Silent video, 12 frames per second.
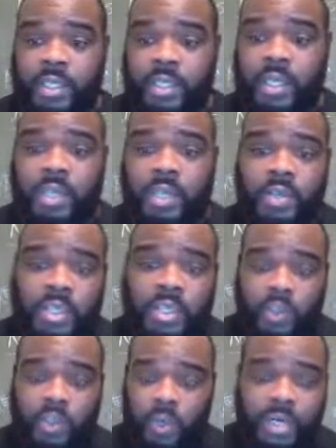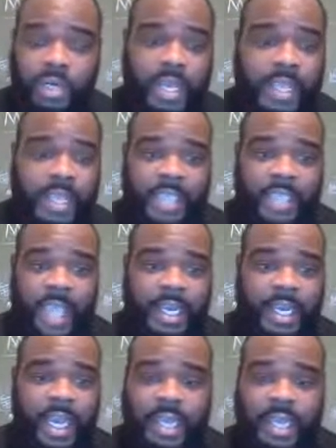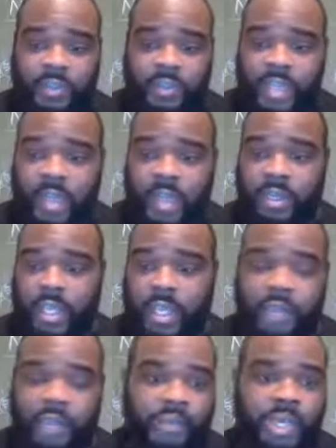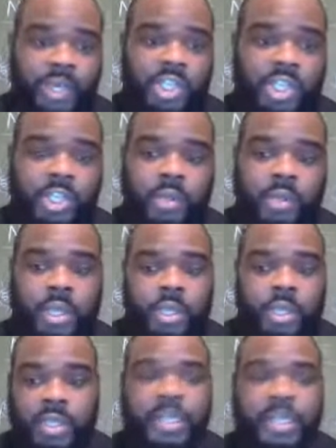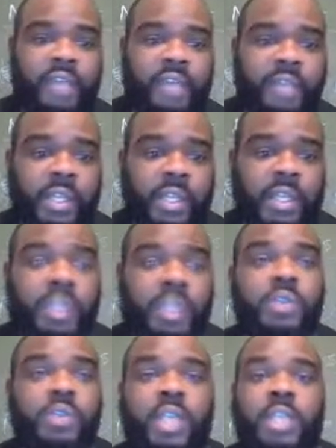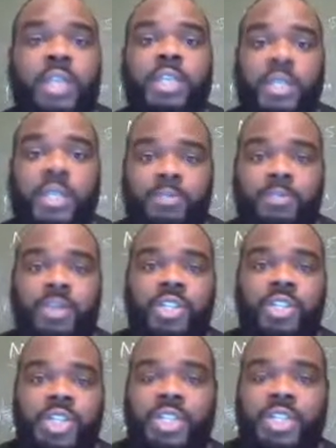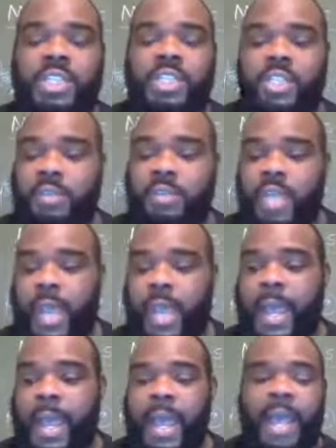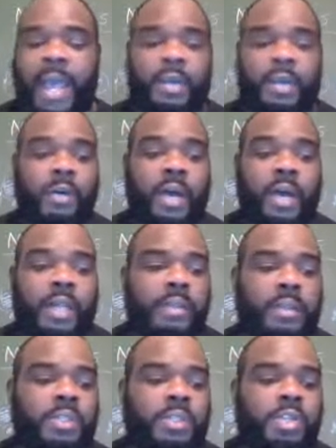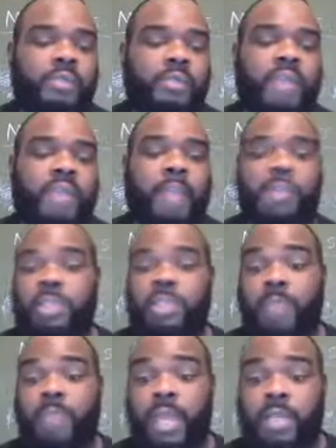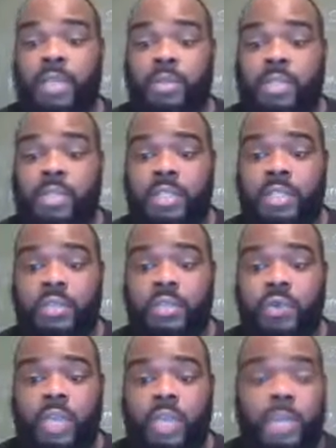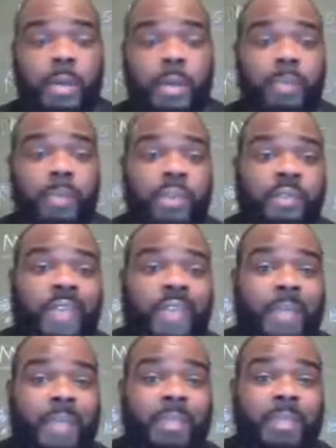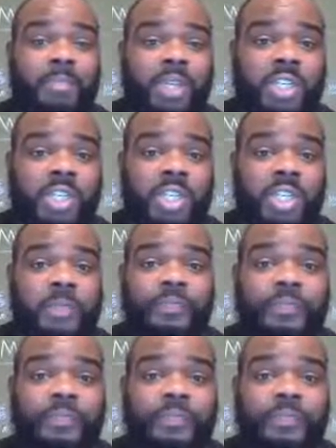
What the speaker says: you need to organize, analyze, or calculate information, you can definitely use a spreadsheet to do that. I know certain families might use it to keep up with the family budget,